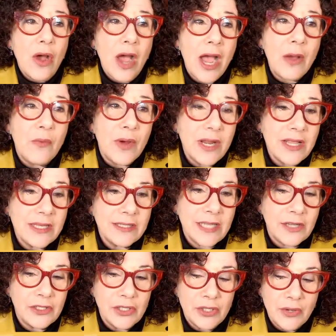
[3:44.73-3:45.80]
I wanted this
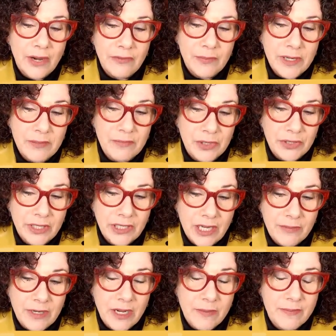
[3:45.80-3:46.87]
tattoo. I have a big birthday
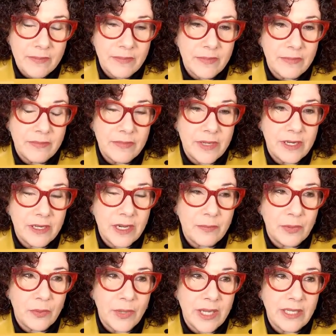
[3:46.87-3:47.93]
coming up in a
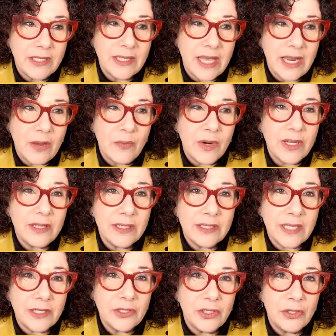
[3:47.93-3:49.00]
couple of weeks. And I wanted this
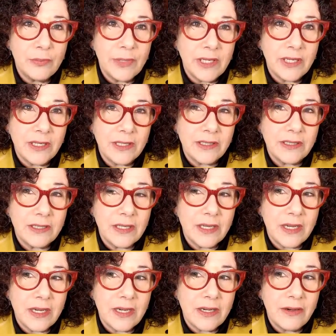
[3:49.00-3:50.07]
tattoo because
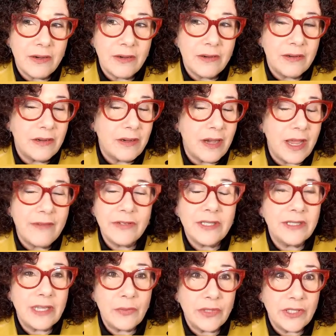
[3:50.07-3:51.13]
ever
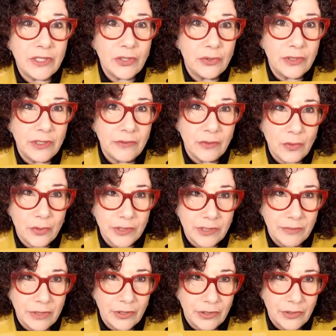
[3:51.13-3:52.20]
since I was a student of the Course in
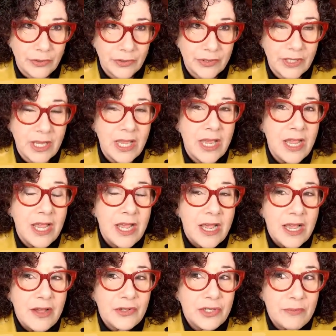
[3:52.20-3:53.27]
Miracles,
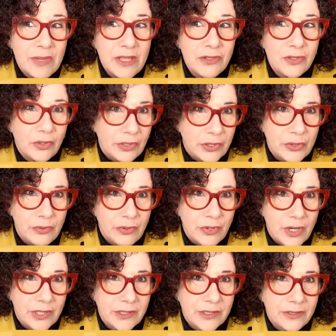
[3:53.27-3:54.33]
to me, there's only two
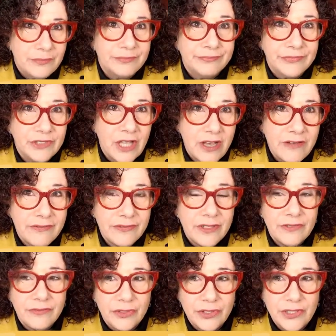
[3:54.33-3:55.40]
thoughts love
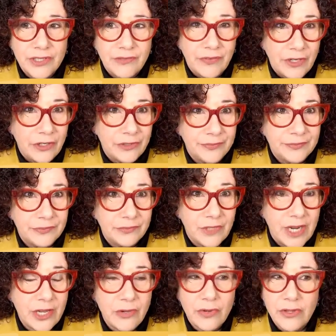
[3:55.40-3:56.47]
versus fear,
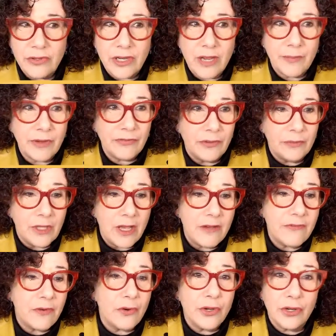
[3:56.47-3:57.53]
right? You're either coming from
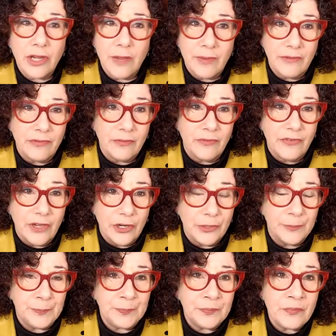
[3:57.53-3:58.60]
love or you're coming from fear.
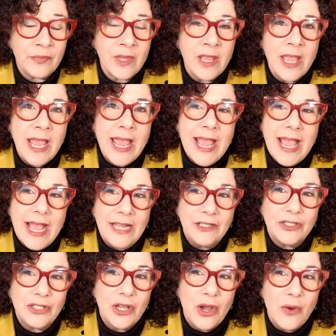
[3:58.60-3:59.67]
And
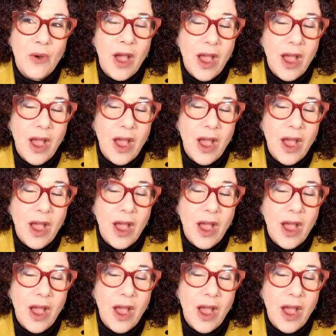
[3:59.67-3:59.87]
so